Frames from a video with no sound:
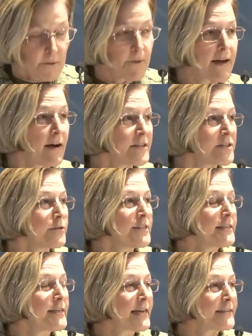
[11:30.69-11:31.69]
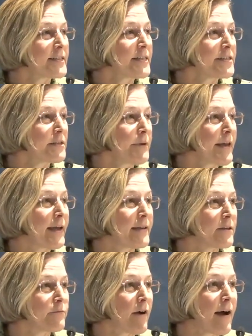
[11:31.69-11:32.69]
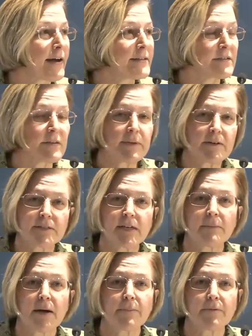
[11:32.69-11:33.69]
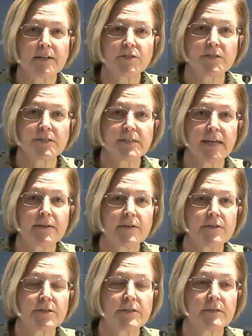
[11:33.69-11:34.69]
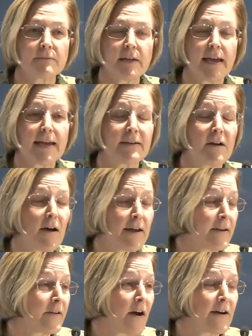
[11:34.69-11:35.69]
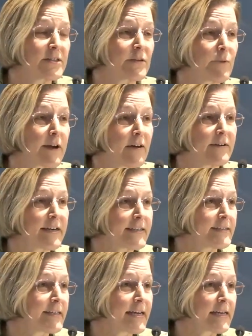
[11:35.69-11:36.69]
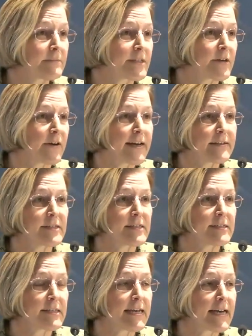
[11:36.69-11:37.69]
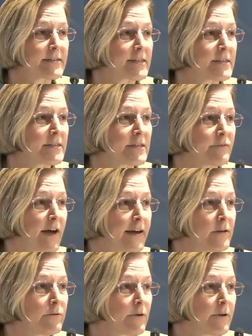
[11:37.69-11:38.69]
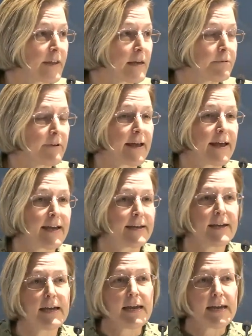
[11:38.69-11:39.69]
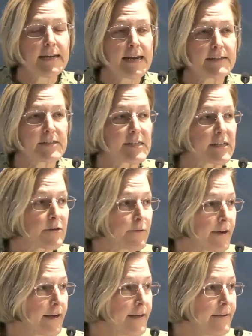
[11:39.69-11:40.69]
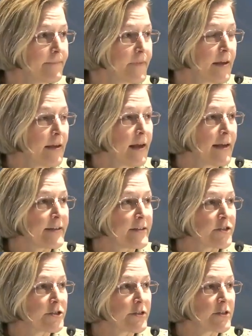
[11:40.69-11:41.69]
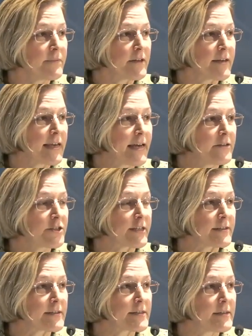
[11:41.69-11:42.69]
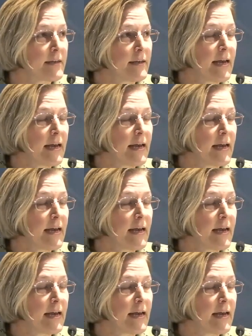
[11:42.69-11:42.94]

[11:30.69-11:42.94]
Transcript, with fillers: We also didn't anticipate the rise of the Maritime Operations Centers and uh, in an awesome way, our NCTAMS and our NCTSs, the vital role they play in NC3 and in assured communications.